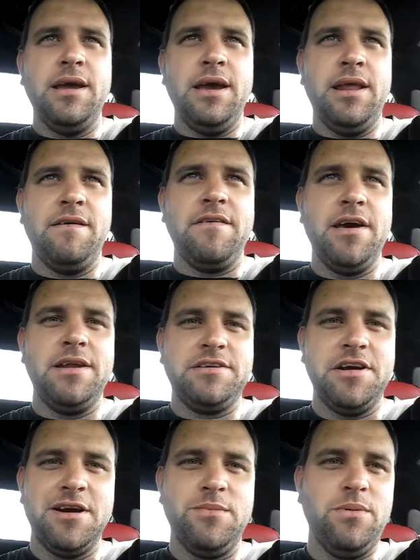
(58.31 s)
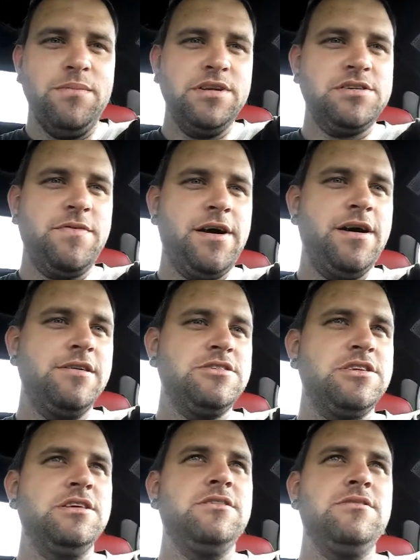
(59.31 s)
And I've got a terrible misfire
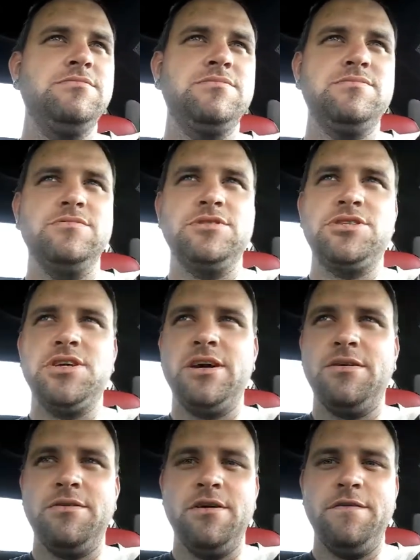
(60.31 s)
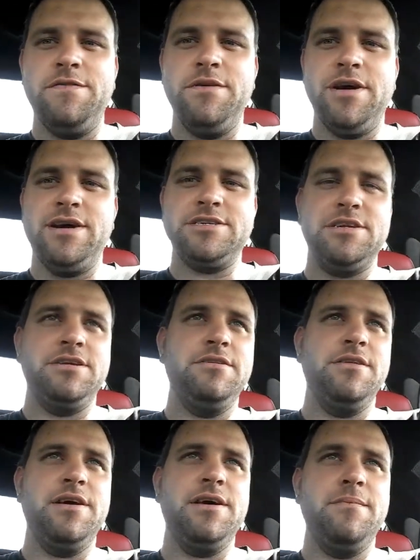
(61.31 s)
still, which I don't know if you guys can
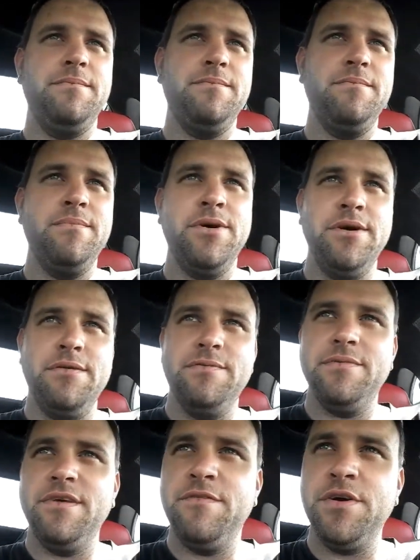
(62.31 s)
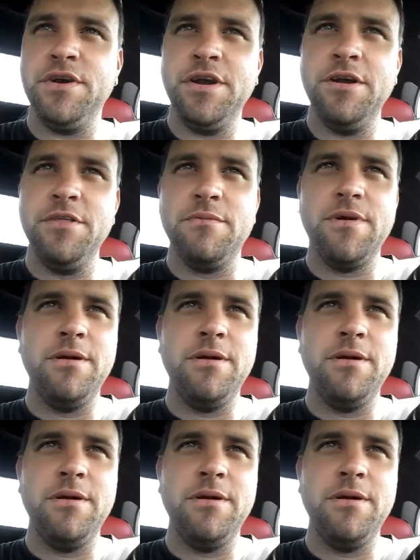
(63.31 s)
hear that. But if you can hear the